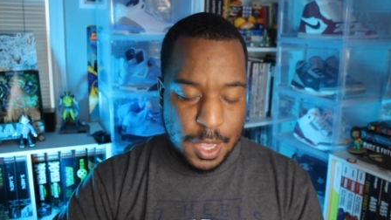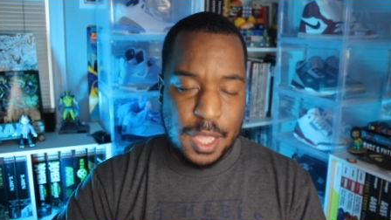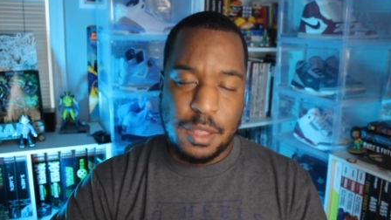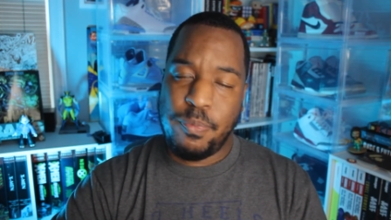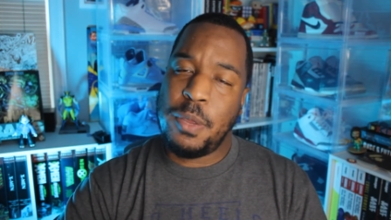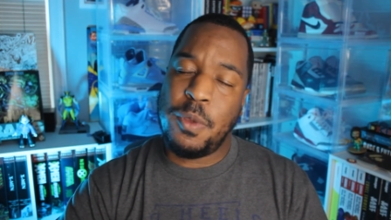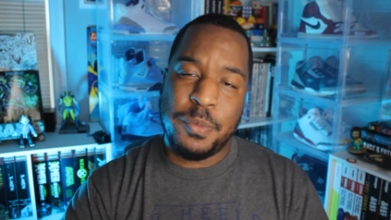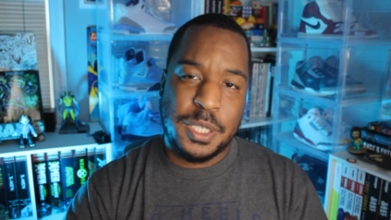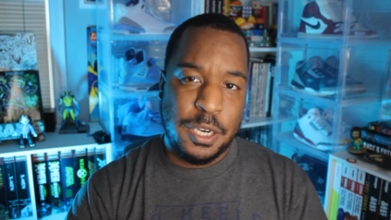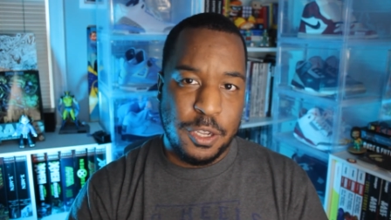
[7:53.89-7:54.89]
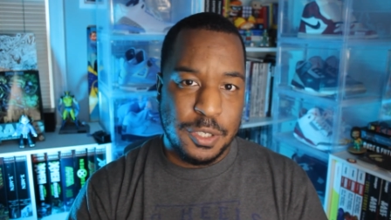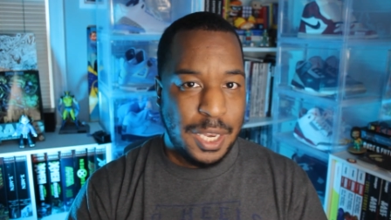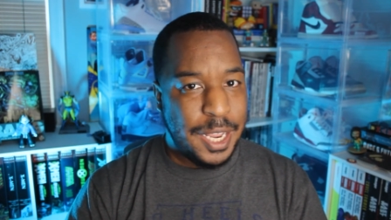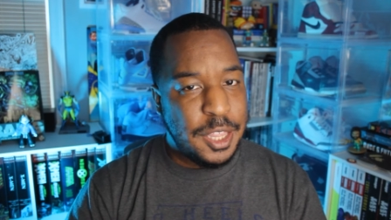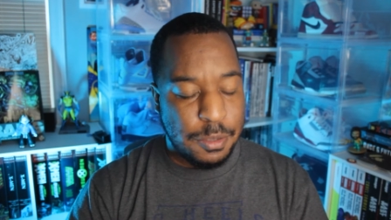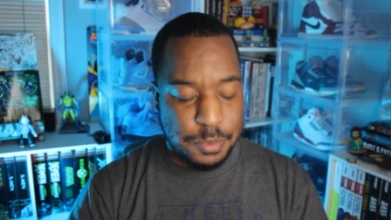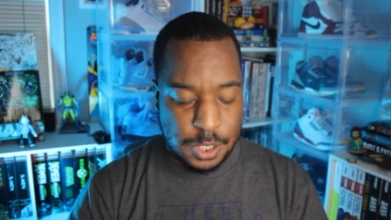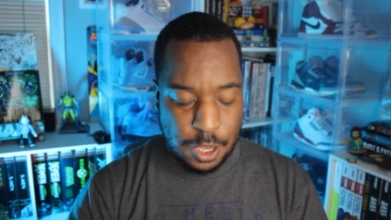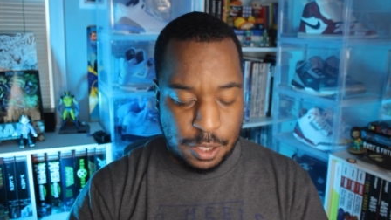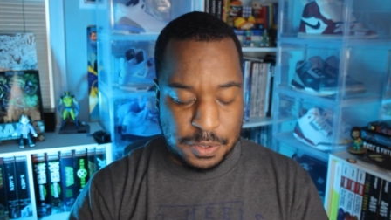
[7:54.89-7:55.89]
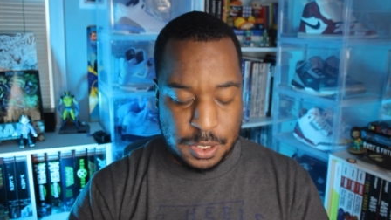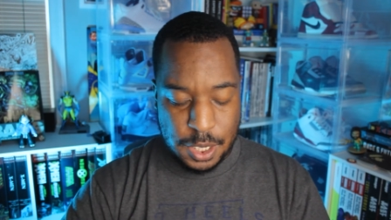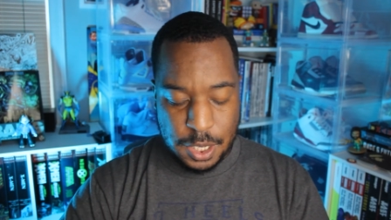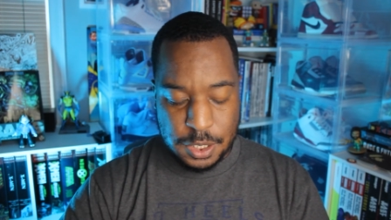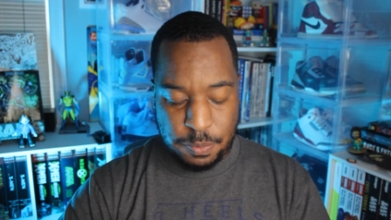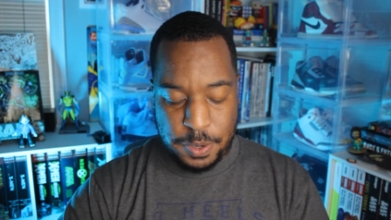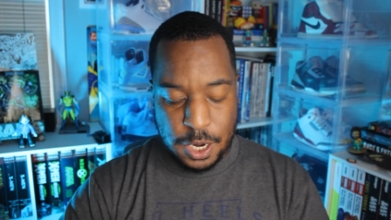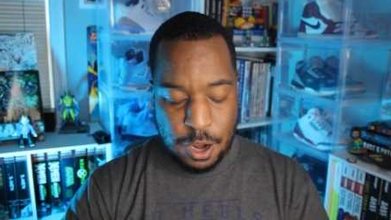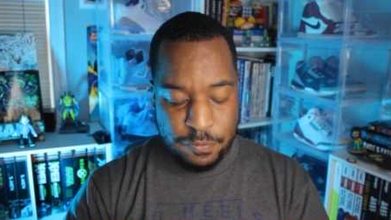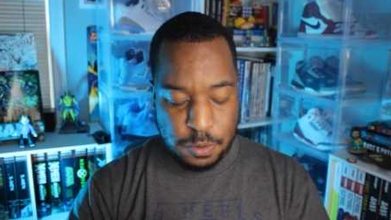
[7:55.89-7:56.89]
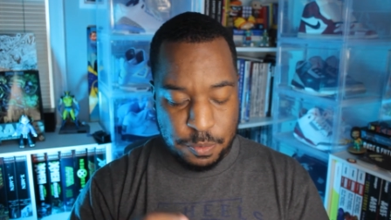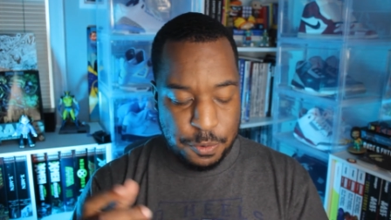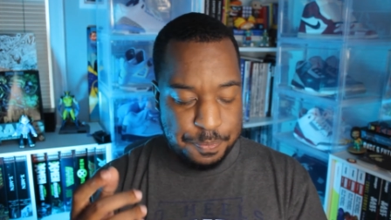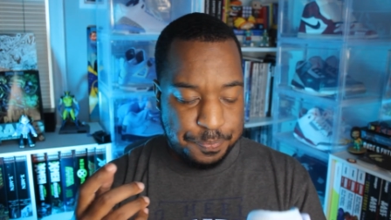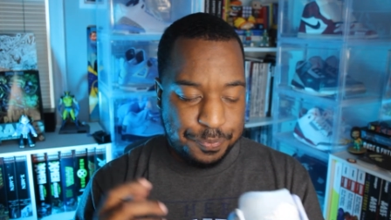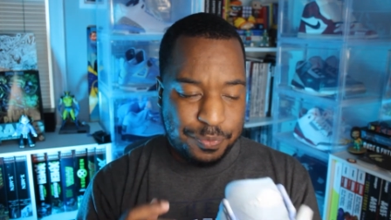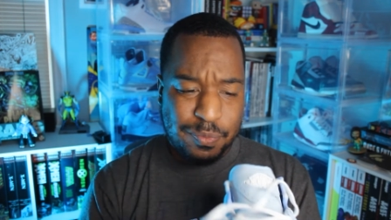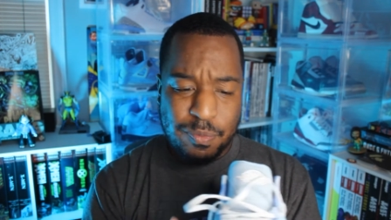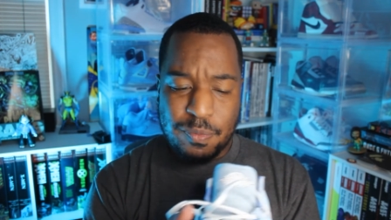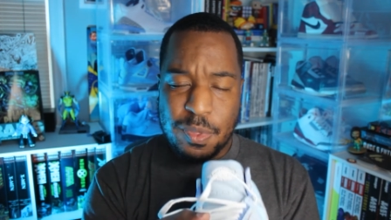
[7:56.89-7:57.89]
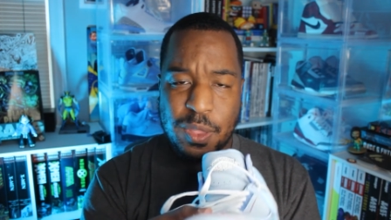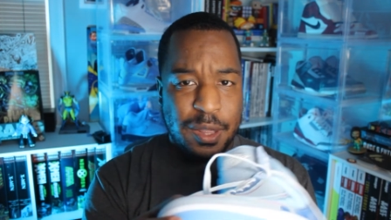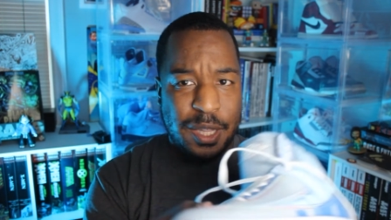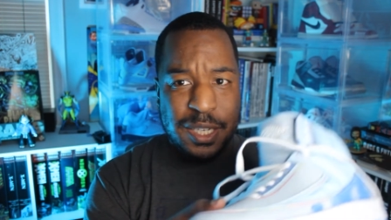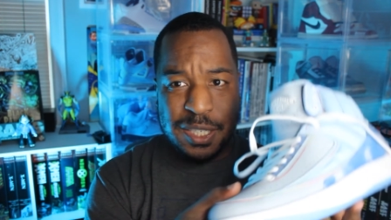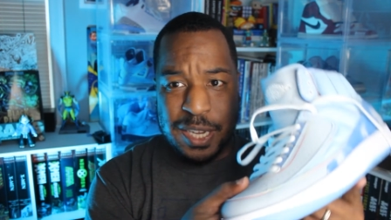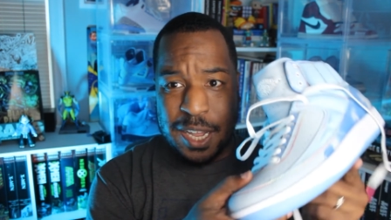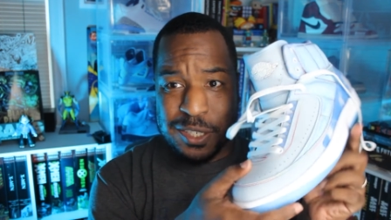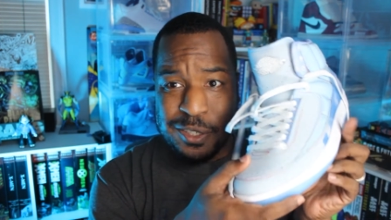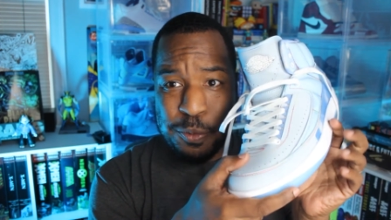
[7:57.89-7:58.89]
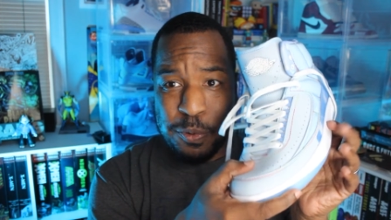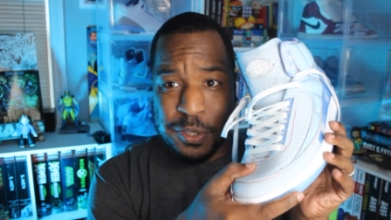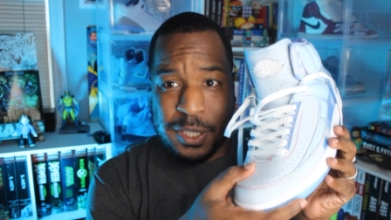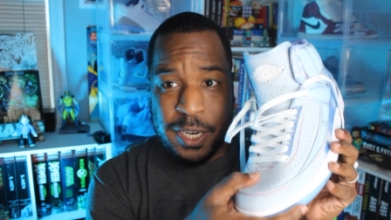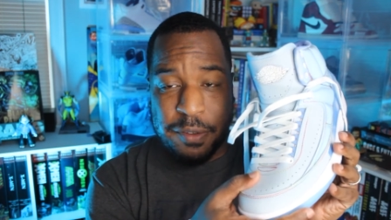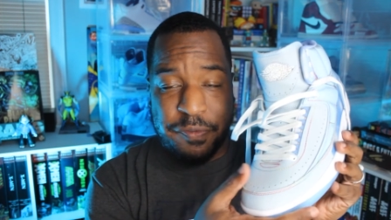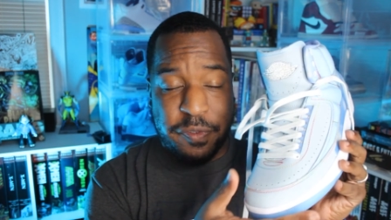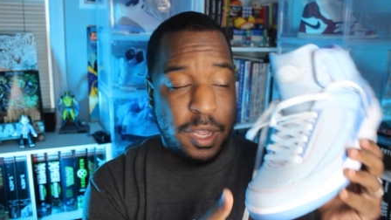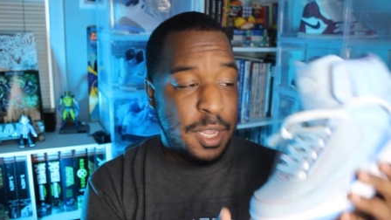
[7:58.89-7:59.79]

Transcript: And the premium materials lend themselves to being comfortable. This is like a super stiff,